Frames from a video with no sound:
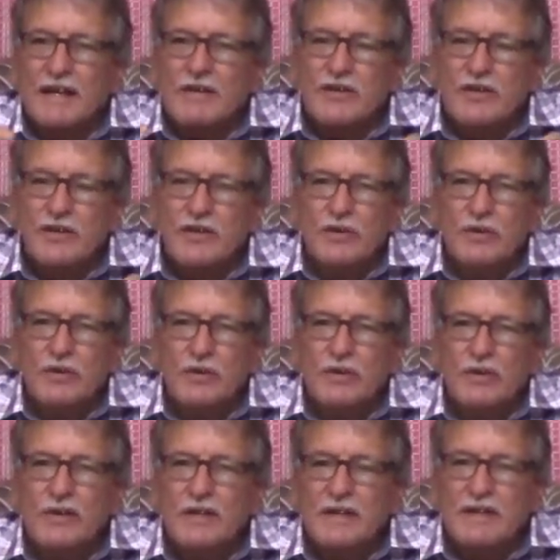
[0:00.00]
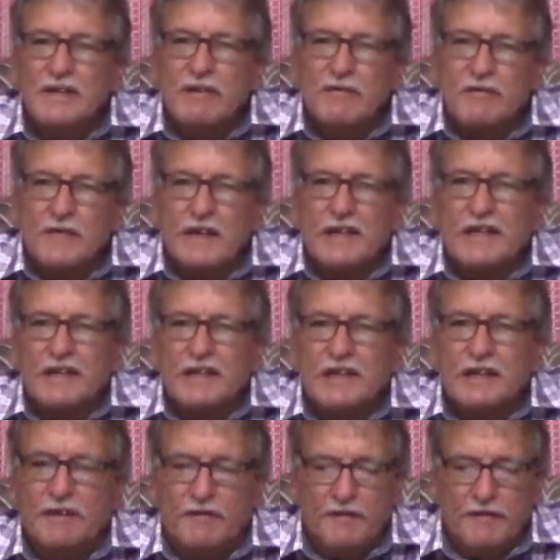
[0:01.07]
knew the
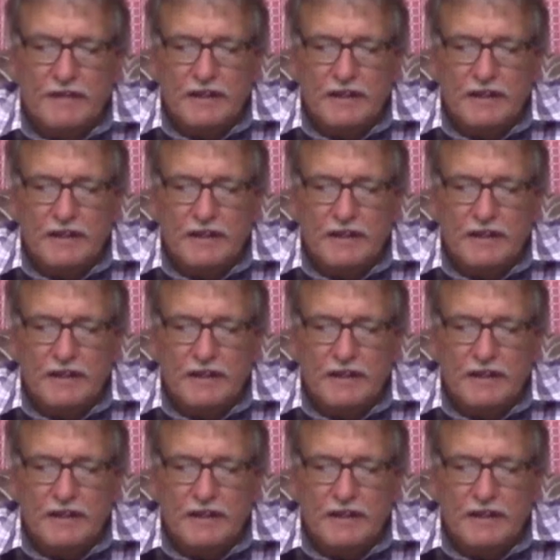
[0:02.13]
figurative